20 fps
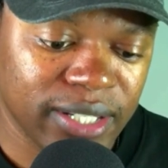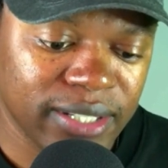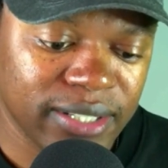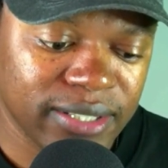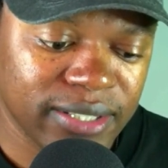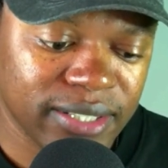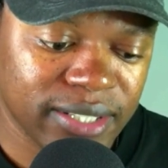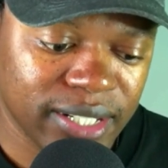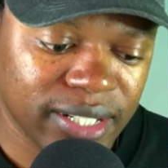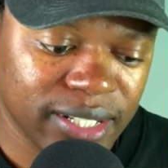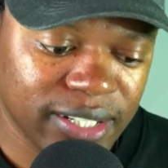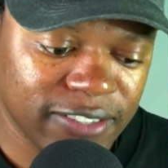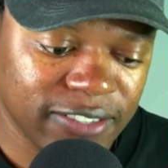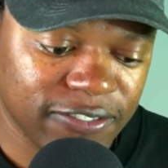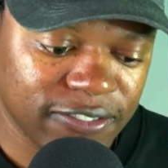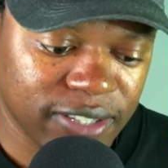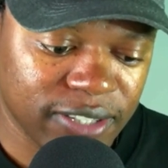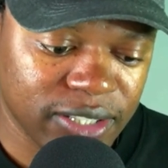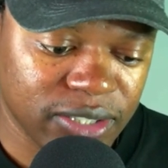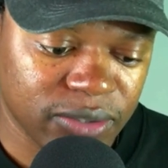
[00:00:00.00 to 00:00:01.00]
inside in
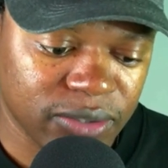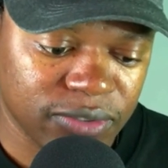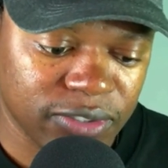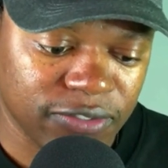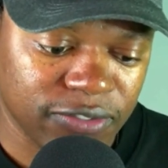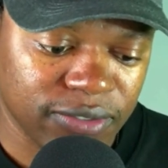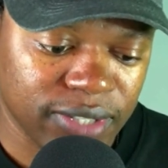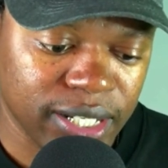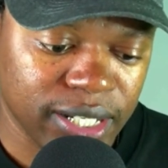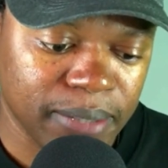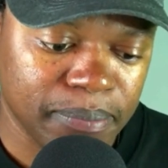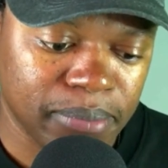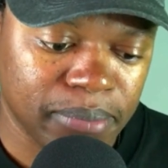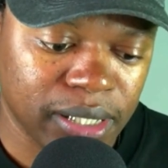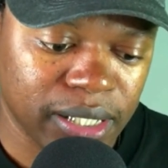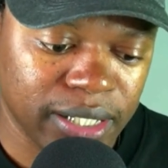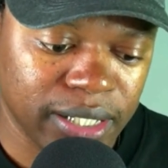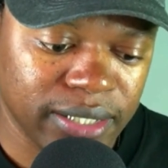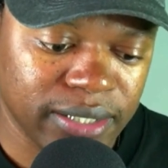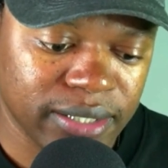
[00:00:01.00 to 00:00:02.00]
front of a
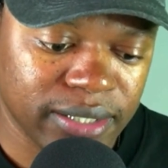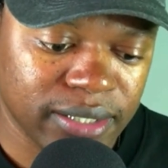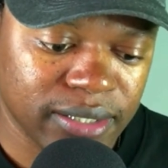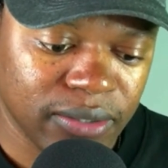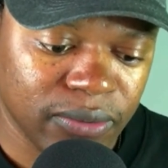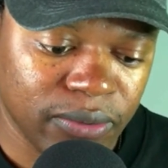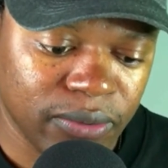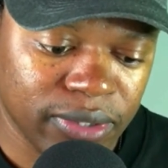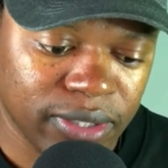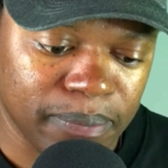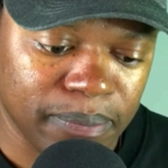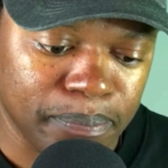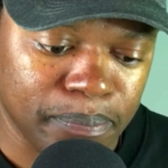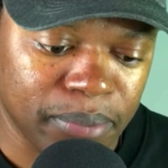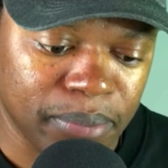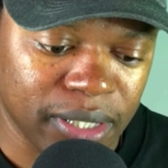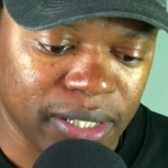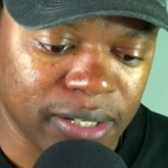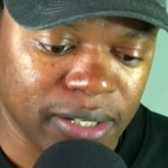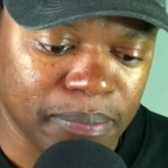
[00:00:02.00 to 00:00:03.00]
fireplace with a
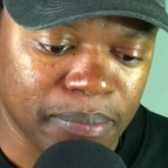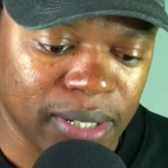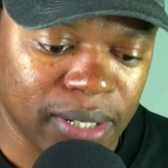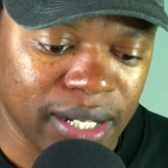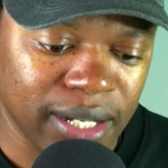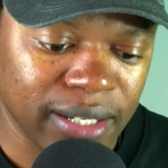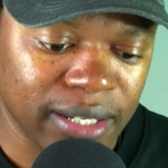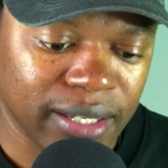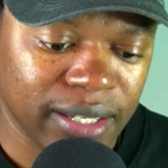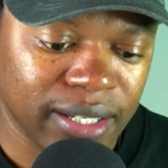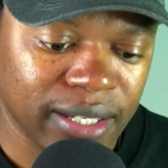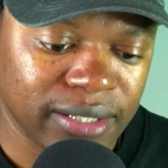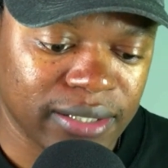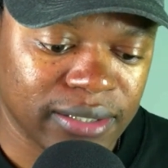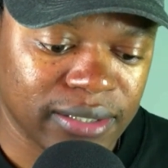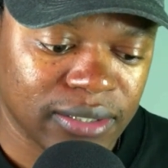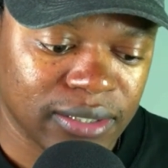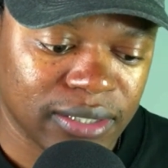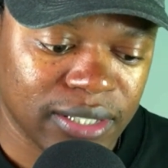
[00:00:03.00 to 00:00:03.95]
big blanket?